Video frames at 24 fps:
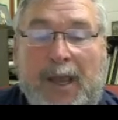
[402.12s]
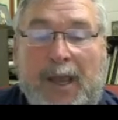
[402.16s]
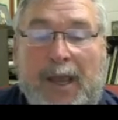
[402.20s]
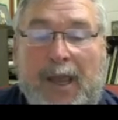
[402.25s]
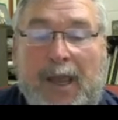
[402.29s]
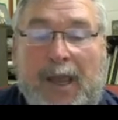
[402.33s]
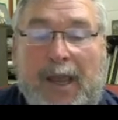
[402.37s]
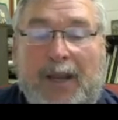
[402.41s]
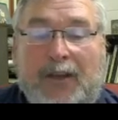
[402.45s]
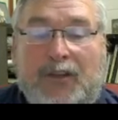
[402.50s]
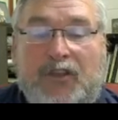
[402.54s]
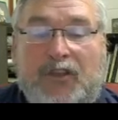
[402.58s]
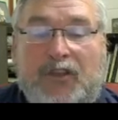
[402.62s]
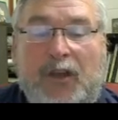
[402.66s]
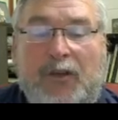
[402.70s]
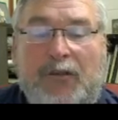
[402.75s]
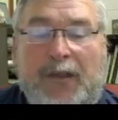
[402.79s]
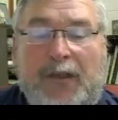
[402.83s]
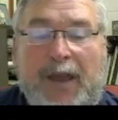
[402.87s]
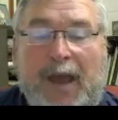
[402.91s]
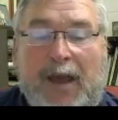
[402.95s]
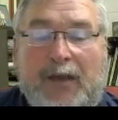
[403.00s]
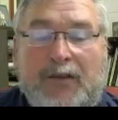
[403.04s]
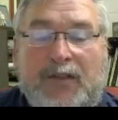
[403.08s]
In
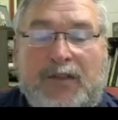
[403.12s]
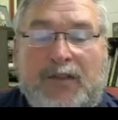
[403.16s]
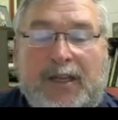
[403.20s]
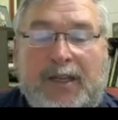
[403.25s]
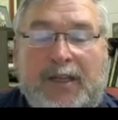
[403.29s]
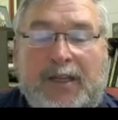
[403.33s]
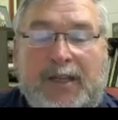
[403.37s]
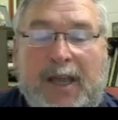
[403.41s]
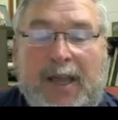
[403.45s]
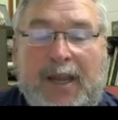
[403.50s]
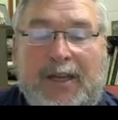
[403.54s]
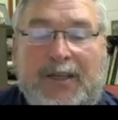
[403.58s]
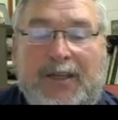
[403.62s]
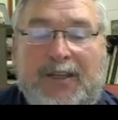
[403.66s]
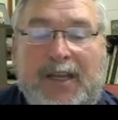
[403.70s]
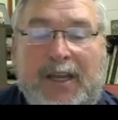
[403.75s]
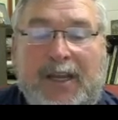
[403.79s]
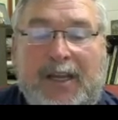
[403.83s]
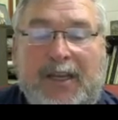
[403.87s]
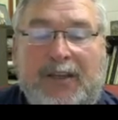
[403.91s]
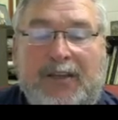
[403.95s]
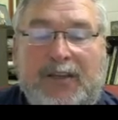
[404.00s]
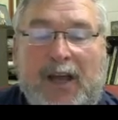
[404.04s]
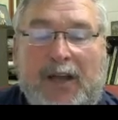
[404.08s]

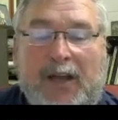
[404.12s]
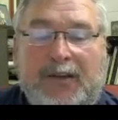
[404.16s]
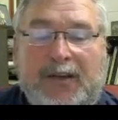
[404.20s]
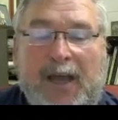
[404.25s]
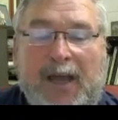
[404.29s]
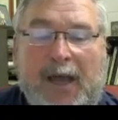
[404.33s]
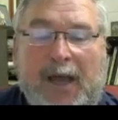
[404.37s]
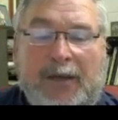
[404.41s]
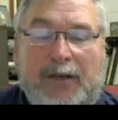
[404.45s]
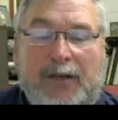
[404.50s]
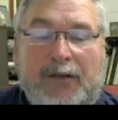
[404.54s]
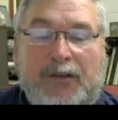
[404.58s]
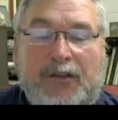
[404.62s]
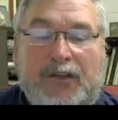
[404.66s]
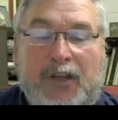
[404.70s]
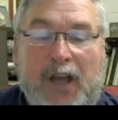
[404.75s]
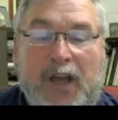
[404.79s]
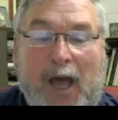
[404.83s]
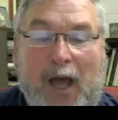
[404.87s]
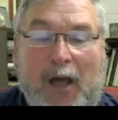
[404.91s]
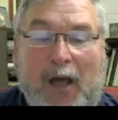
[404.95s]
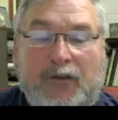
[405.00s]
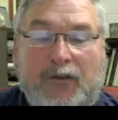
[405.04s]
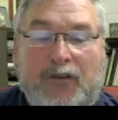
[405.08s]
2018,
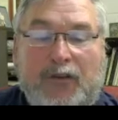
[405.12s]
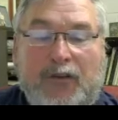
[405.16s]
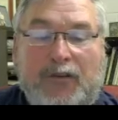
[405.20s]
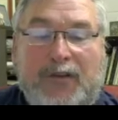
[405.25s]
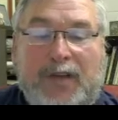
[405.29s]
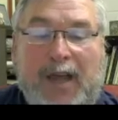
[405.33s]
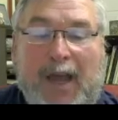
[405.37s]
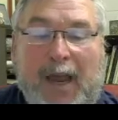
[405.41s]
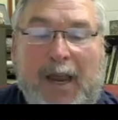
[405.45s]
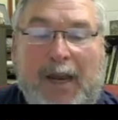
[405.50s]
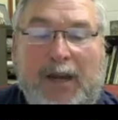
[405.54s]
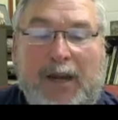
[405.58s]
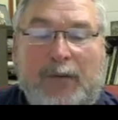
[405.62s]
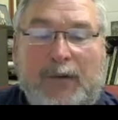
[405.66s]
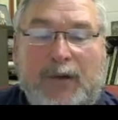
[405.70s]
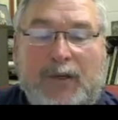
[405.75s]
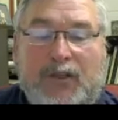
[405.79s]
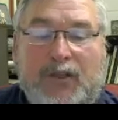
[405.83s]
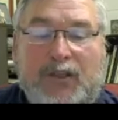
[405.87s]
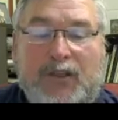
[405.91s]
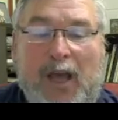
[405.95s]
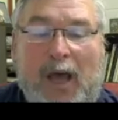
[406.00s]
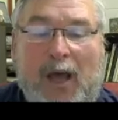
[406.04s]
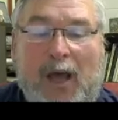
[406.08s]
Dr. Diana
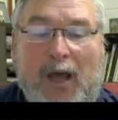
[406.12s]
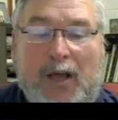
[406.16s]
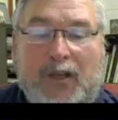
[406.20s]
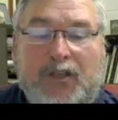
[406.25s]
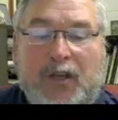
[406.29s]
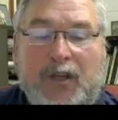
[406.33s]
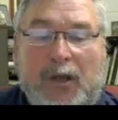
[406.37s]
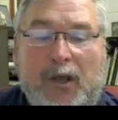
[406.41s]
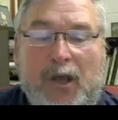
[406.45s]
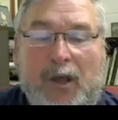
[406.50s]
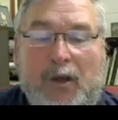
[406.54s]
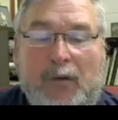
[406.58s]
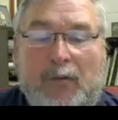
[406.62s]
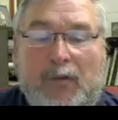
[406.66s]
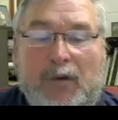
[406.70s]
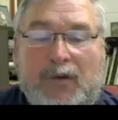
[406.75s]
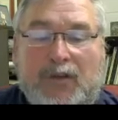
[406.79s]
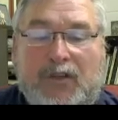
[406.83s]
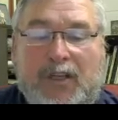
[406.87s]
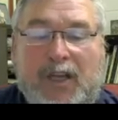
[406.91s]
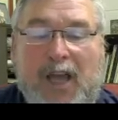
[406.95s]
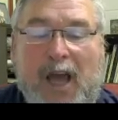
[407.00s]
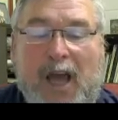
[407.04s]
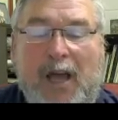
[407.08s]
Rasage
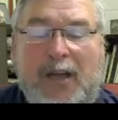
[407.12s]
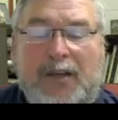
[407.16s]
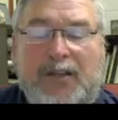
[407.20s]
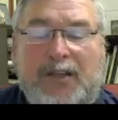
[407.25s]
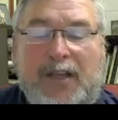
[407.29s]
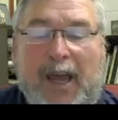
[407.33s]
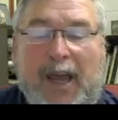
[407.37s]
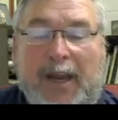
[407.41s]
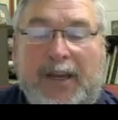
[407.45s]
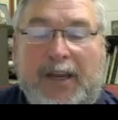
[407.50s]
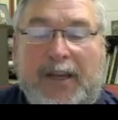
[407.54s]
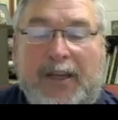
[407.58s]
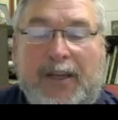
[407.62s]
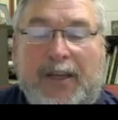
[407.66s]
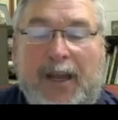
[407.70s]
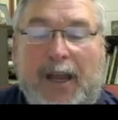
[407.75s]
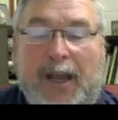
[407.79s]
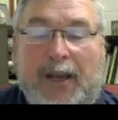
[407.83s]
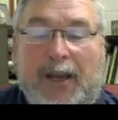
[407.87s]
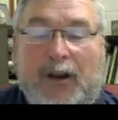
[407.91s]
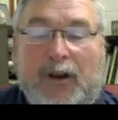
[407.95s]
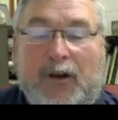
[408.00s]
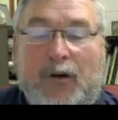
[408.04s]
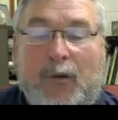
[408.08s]
was contacted
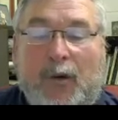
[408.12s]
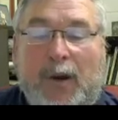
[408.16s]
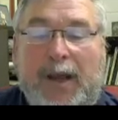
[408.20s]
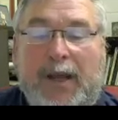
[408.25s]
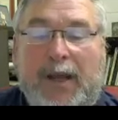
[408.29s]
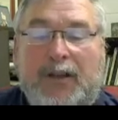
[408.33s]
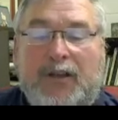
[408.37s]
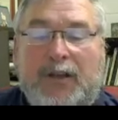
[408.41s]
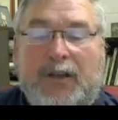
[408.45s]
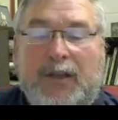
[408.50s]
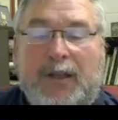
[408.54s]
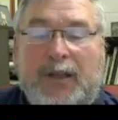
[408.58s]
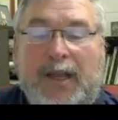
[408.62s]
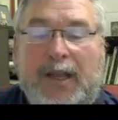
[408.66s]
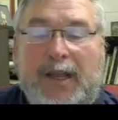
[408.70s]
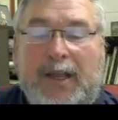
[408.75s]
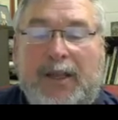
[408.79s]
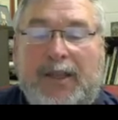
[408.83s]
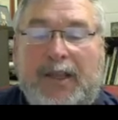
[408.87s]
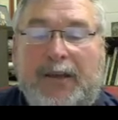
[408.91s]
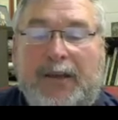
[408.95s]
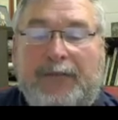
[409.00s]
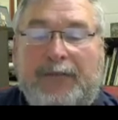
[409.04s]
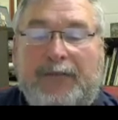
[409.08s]
and agreed to
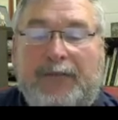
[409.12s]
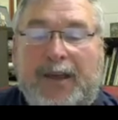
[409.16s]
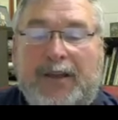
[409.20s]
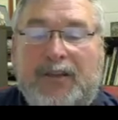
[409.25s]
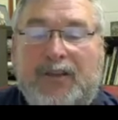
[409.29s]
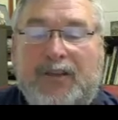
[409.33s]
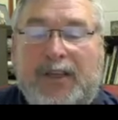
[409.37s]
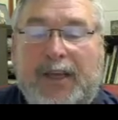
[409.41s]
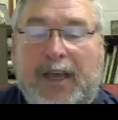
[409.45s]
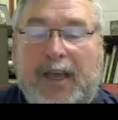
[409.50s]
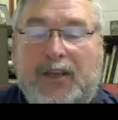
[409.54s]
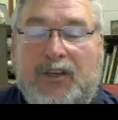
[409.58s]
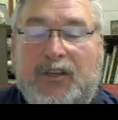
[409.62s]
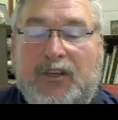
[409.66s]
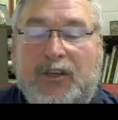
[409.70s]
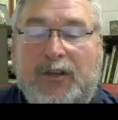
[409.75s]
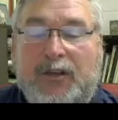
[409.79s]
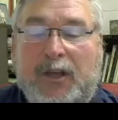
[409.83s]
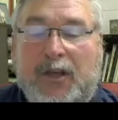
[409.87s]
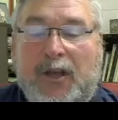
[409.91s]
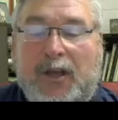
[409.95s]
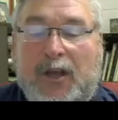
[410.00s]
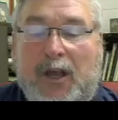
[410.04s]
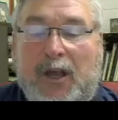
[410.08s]
lead the
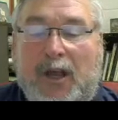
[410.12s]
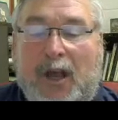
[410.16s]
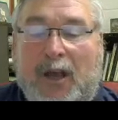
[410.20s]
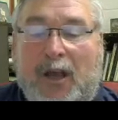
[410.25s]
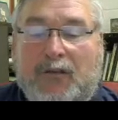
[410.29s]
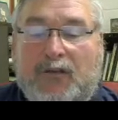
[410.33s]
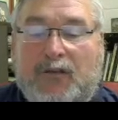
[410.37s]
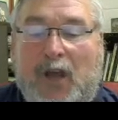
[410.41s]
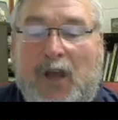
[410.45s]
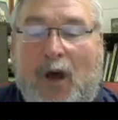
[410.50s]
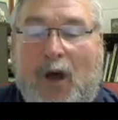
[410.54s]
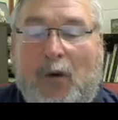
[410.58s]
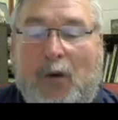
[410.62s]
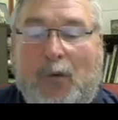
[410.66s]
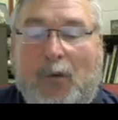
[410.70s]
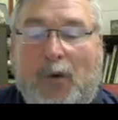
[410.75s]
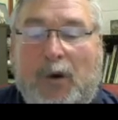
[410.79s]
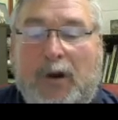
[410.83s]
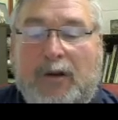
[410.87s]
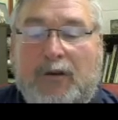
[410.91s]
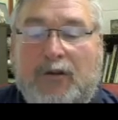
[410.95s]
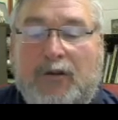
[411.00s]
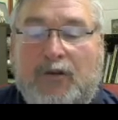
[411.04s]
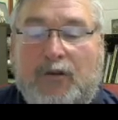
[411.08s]
investigation of
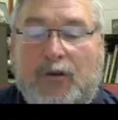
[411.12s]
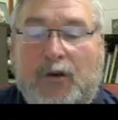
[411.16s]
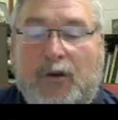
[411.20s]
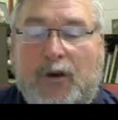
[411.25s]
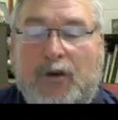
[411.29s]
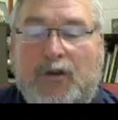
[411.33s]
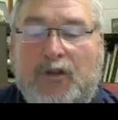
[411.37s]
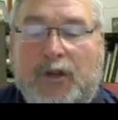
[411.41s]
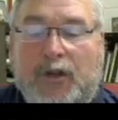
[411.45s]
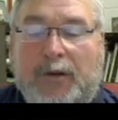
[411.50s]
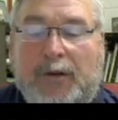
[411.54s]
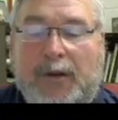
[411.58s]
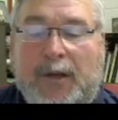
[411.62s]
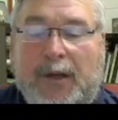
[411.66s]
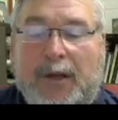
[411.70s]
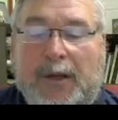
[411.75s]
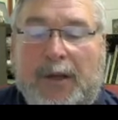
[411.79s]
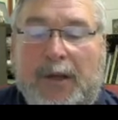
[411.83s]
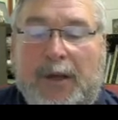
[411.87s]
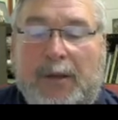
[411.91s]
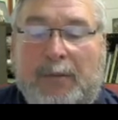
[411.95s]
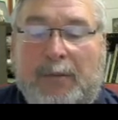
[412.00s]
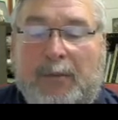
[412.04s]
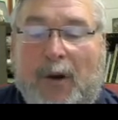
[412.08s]
saltwater intrusion
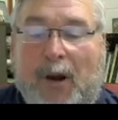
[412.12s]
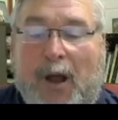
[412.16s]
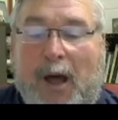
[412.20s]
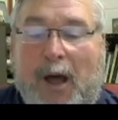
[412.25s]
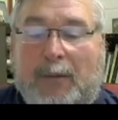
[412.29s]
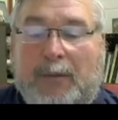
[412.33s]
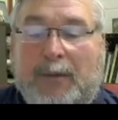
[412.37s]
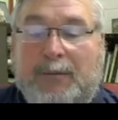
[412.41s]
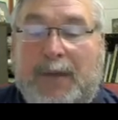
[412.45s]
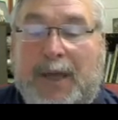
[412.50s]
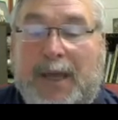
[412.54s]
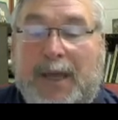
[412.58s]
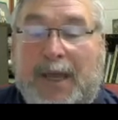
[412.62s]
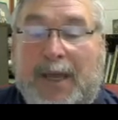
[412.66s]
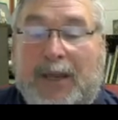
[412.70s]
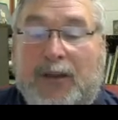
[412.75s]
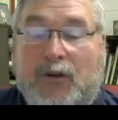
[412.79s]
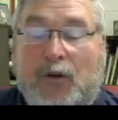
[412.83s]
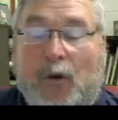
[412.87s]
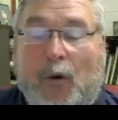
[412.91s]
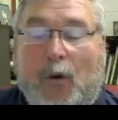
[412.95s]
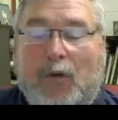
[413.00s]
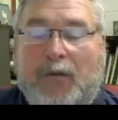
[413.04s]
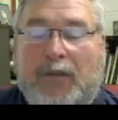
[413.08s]
problem
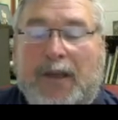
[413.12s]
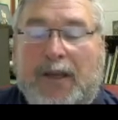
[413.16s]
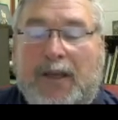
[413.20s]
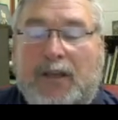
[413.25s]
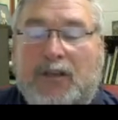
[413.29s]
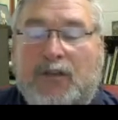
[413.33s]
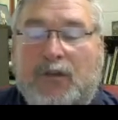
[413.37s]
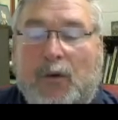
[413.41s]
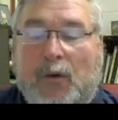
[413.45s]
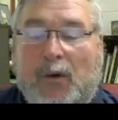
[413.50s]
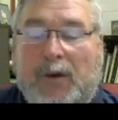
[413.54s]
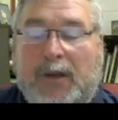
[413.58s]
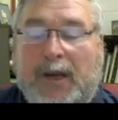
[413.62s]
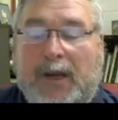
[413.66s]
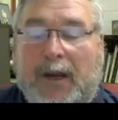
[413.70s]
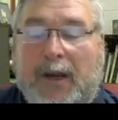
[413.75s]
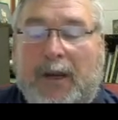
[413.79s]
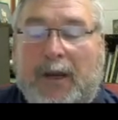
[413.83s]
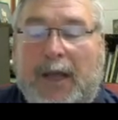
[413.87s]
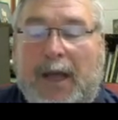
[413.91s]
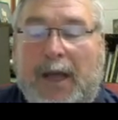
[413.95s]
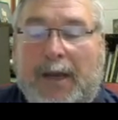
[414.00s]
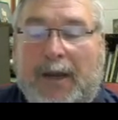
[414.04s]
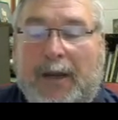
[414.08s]
in Northeast North
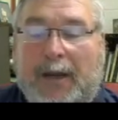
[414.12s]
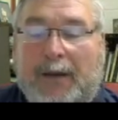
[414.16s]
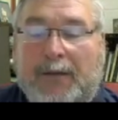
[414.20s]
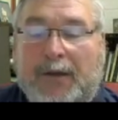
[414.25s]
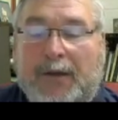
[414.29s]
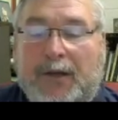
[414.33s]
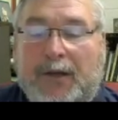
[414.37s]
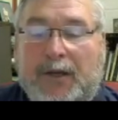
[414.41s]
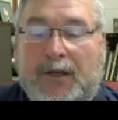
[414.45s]
Carolina.